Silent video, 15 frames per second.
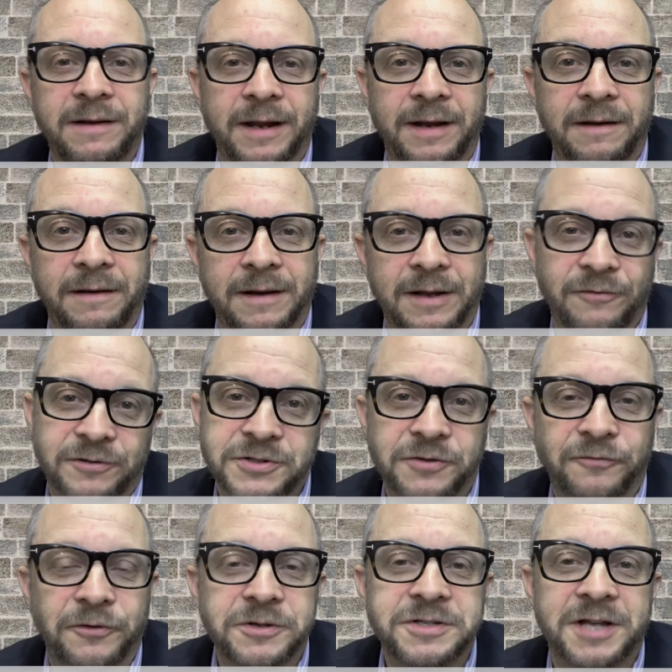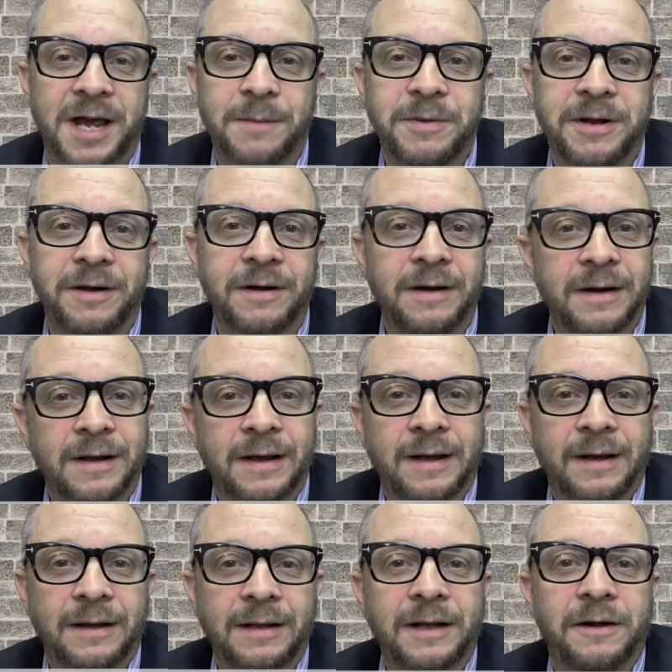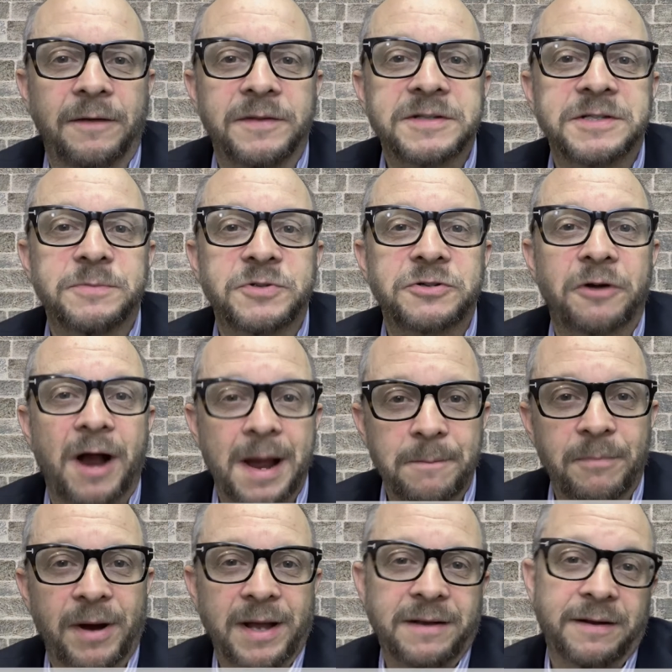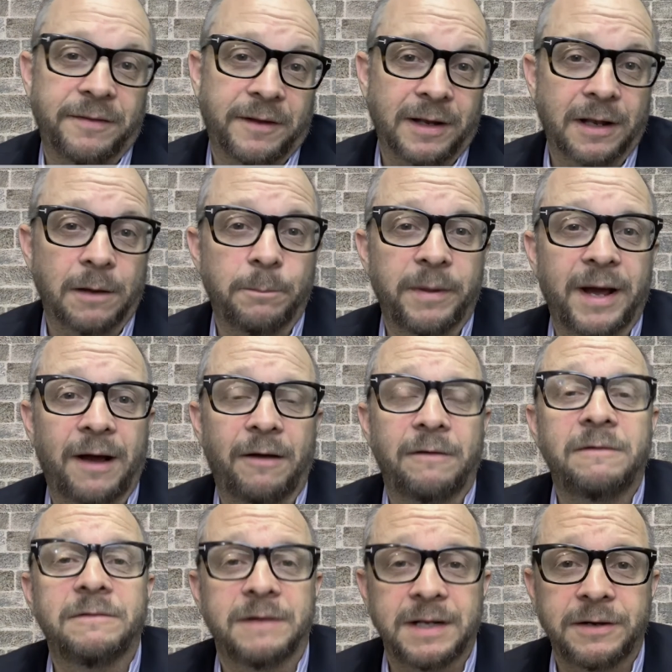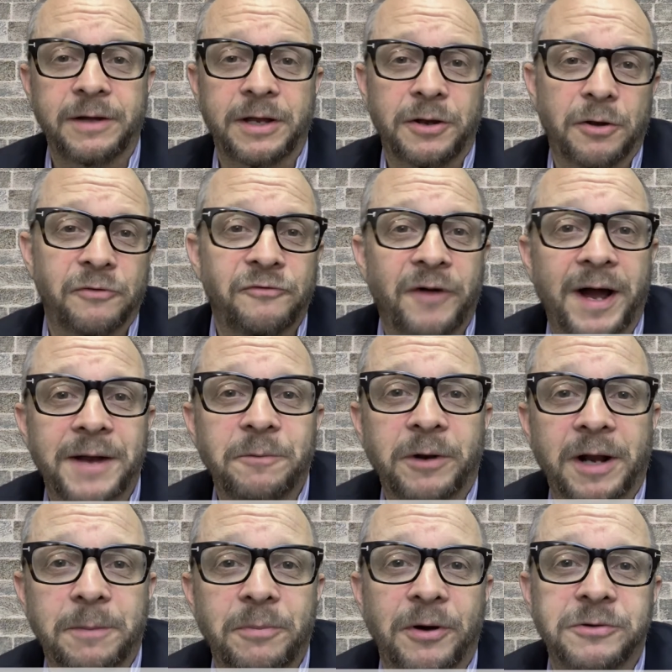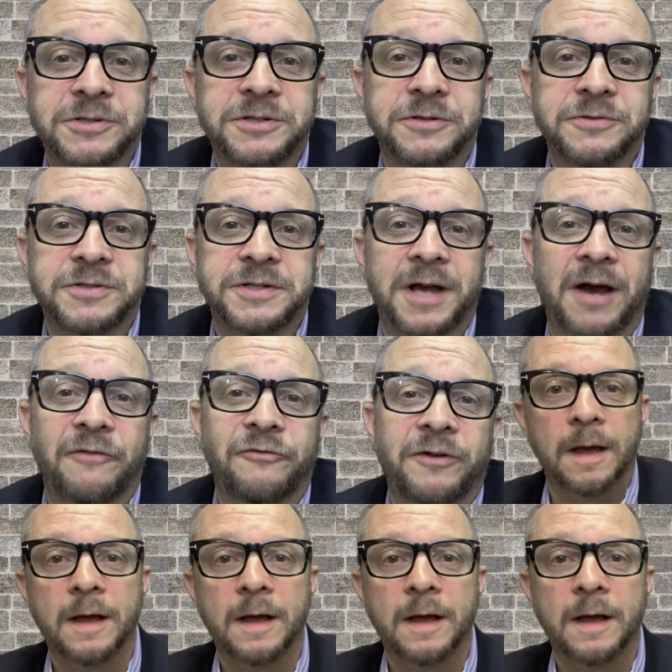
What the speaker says: And if it's your first time here, click on the subscribe button and the little bell, and you get notified when I post new stuff.